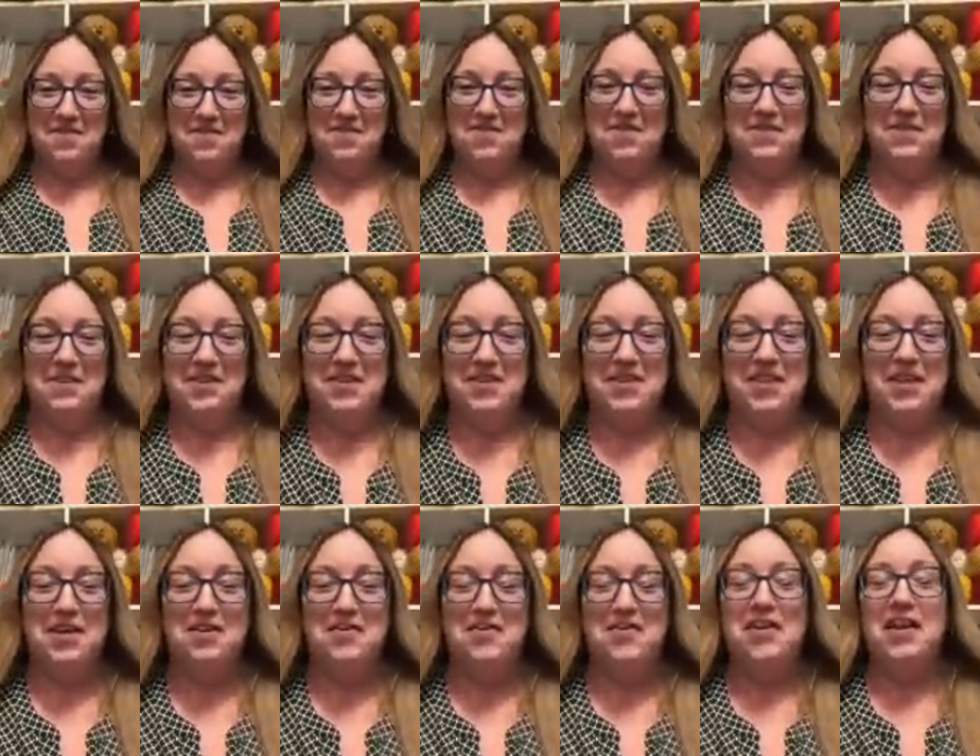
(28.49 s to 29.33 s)

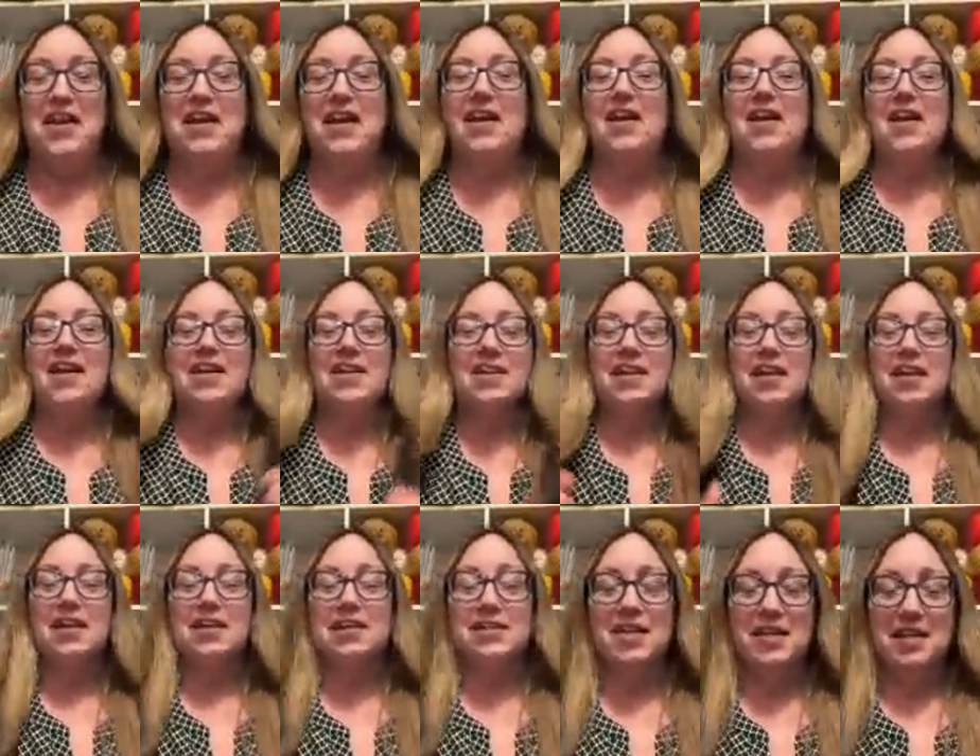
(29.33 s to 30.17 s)
without
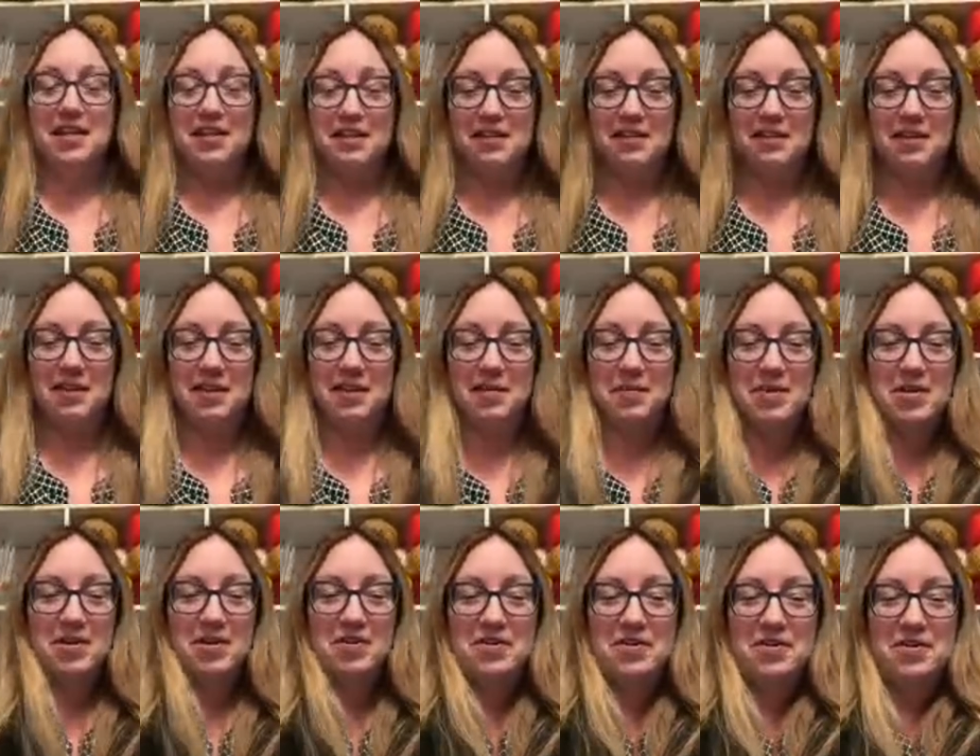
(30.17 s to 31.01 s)
taking a look in the
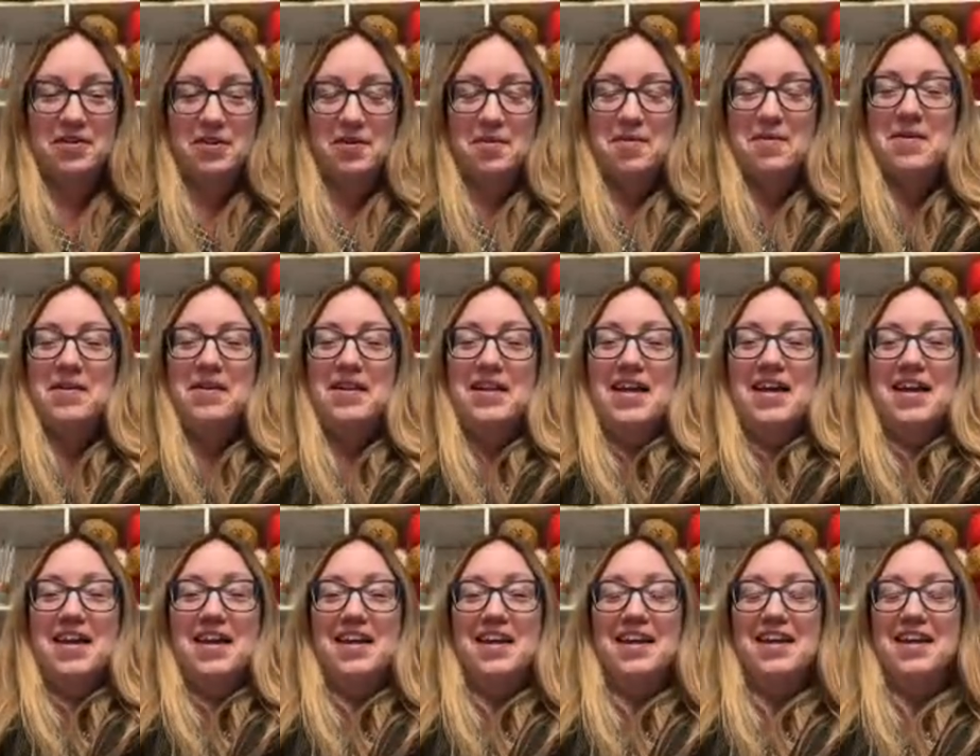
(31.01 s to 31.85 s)
mirror and I'm
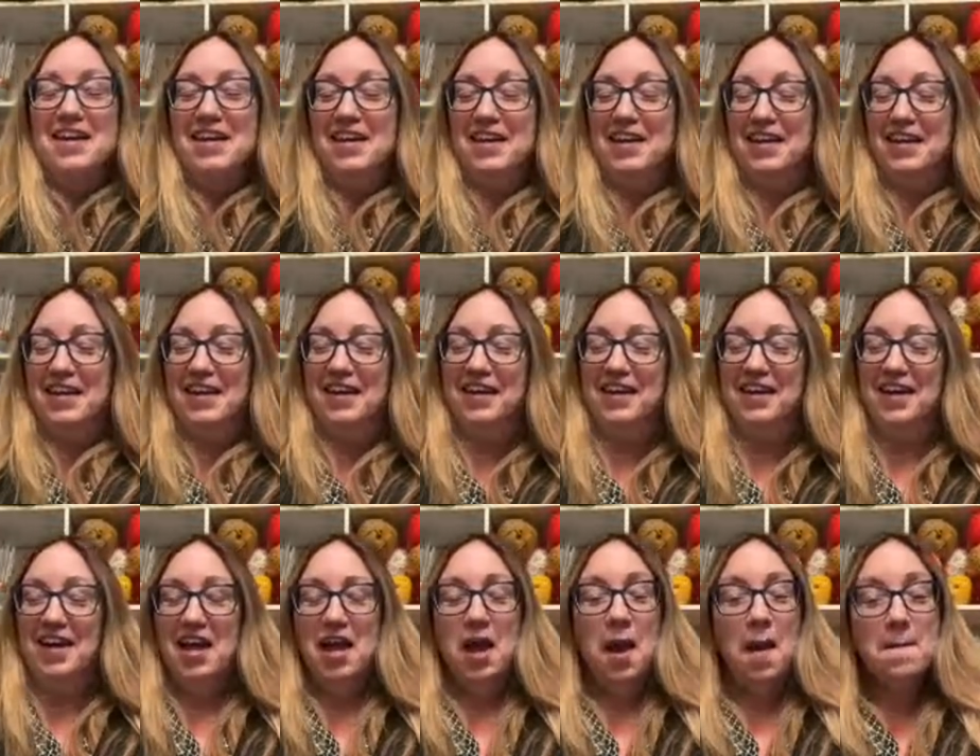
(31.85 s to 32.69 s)
like,
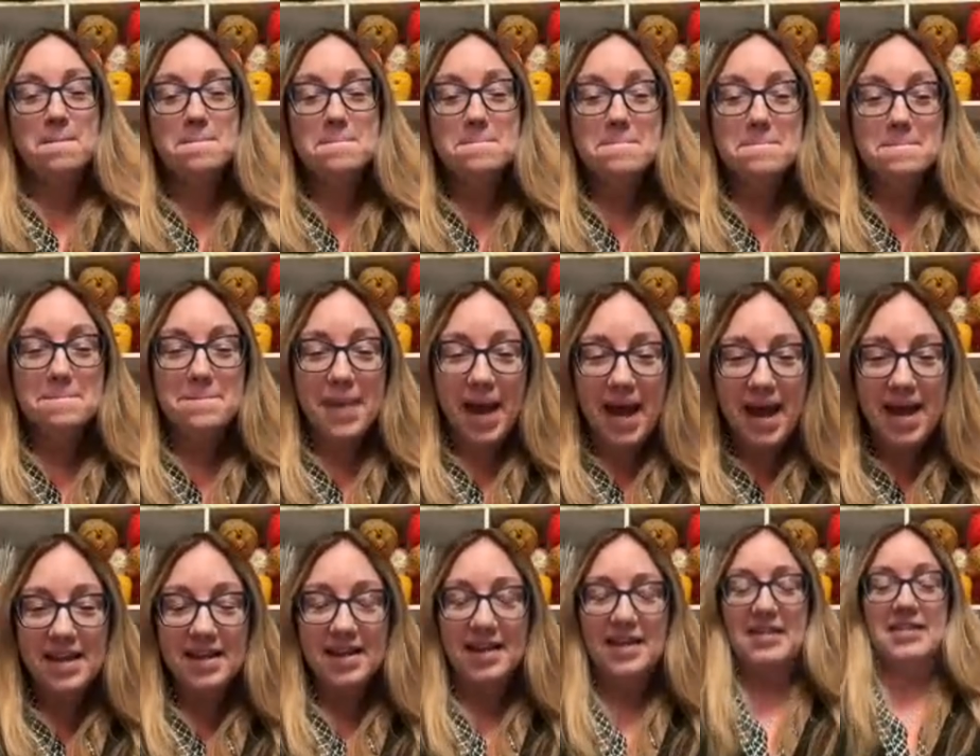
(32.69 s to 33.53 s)

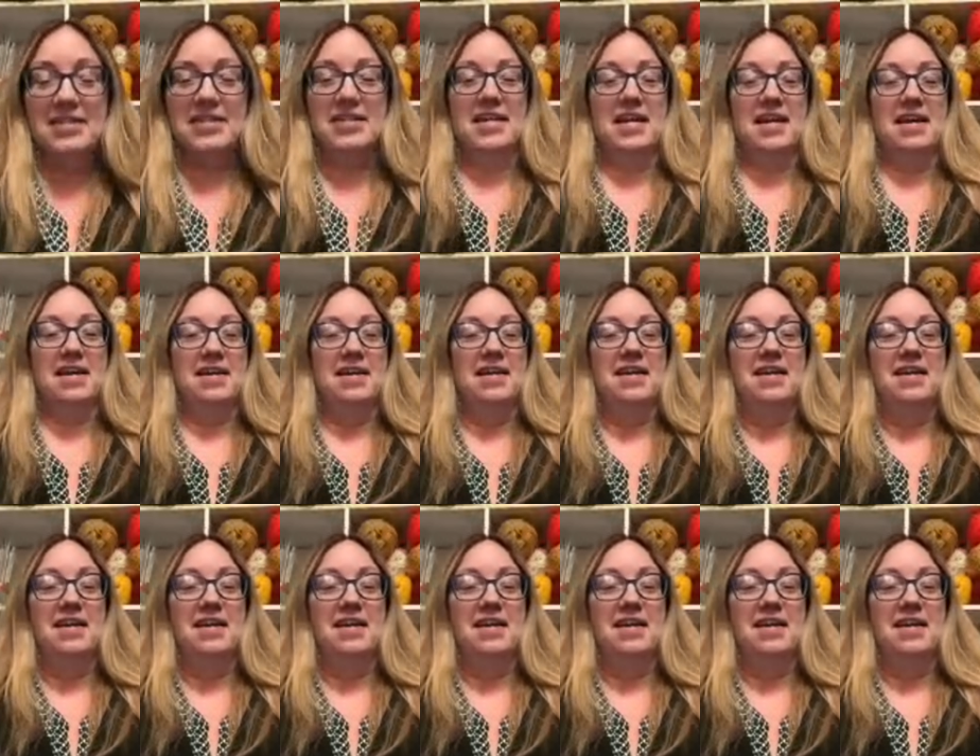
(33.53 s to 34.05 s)
bad idea.